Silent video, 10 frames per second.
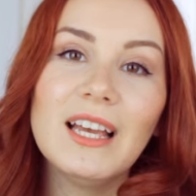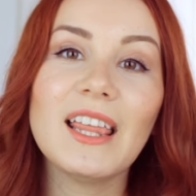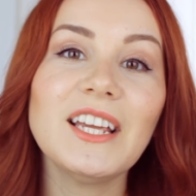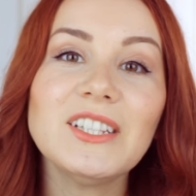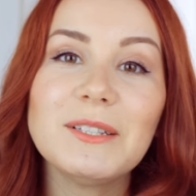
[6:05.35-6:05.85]

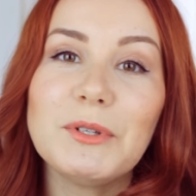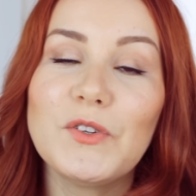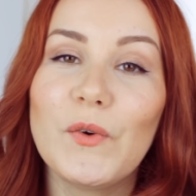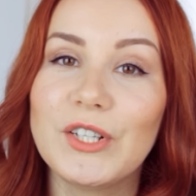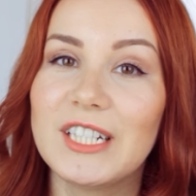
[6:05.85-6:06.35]
Thank you so much for
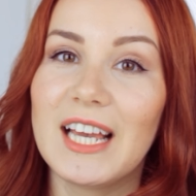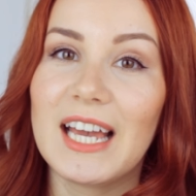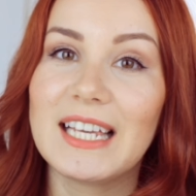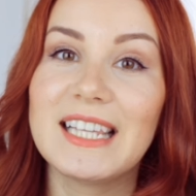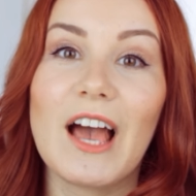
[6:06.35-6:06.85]
watching,
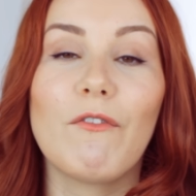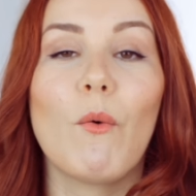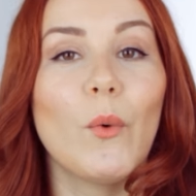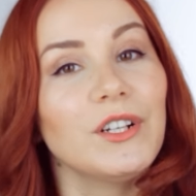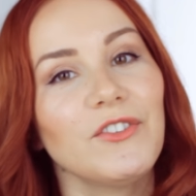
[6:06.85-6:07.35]
guys. Have a
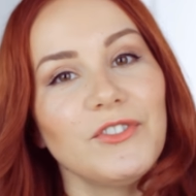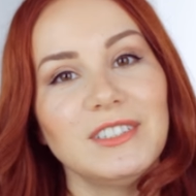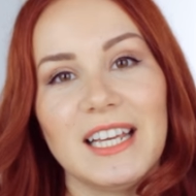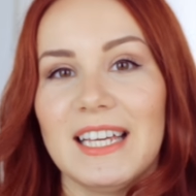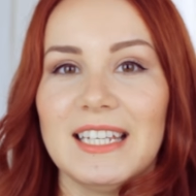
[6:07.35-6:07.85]
wonderful
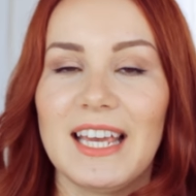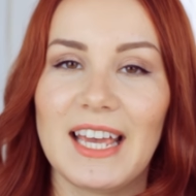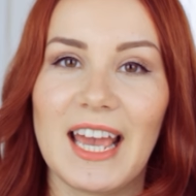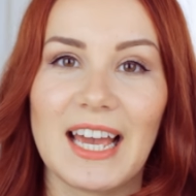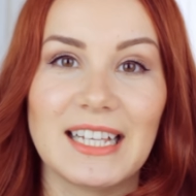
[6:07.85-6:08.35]
day
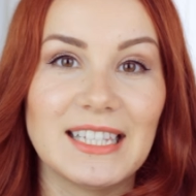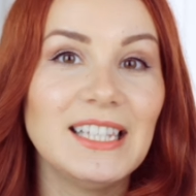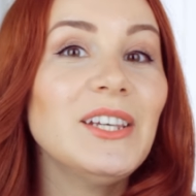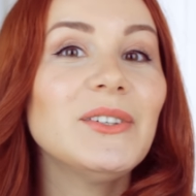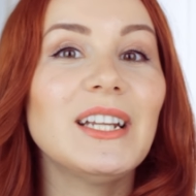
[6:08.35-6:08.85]
and
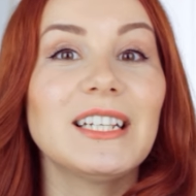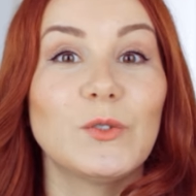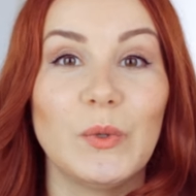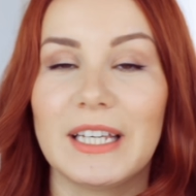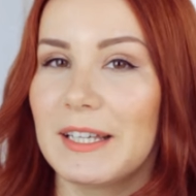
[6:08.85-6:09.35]
see you next
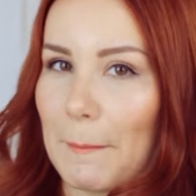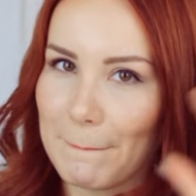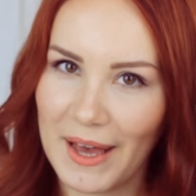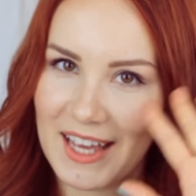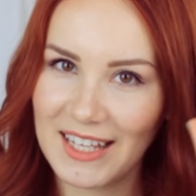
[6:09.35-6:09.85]
week.
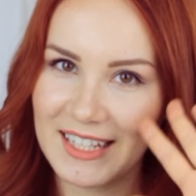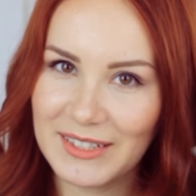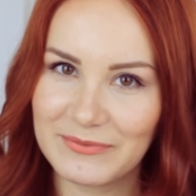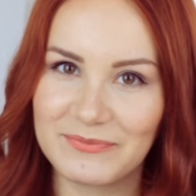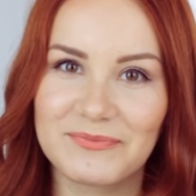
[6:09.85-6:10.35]
Bye!
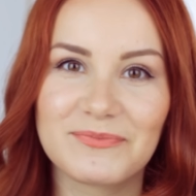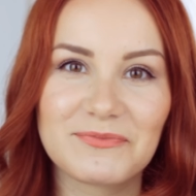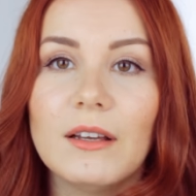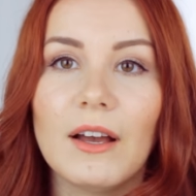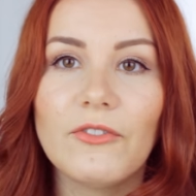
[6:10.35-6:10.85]

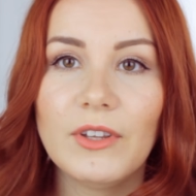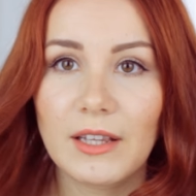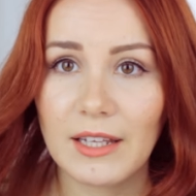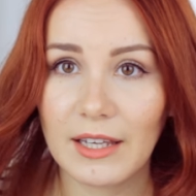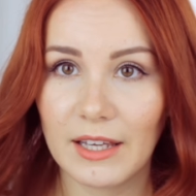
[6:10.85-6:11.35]
I feel
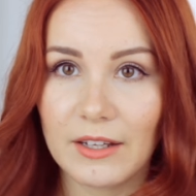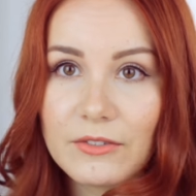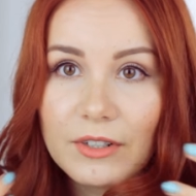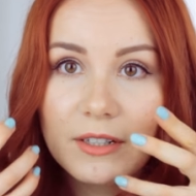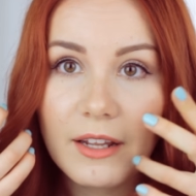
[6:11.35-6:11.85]
like every
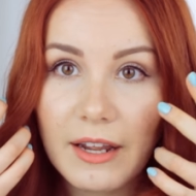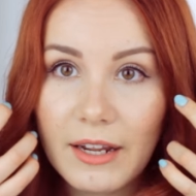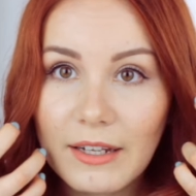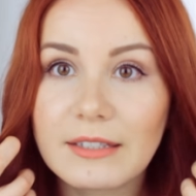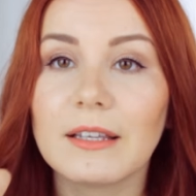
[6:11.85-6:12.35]
day
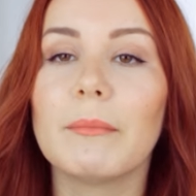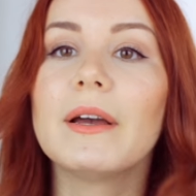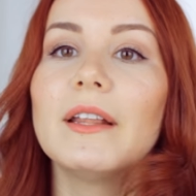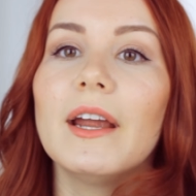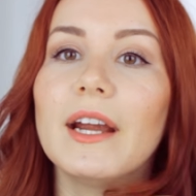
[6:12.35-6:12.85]
is a bad
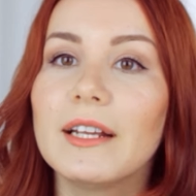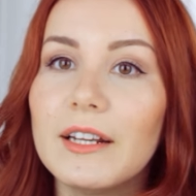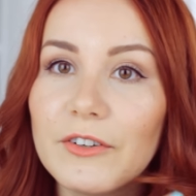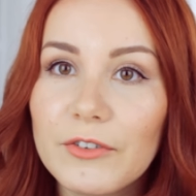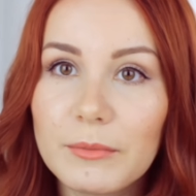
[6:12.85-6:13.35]
hair day
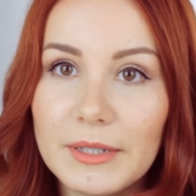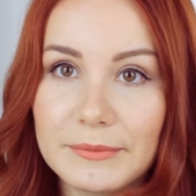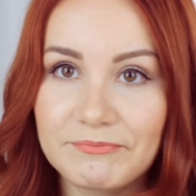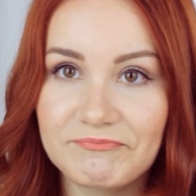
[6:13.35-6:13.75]
for me.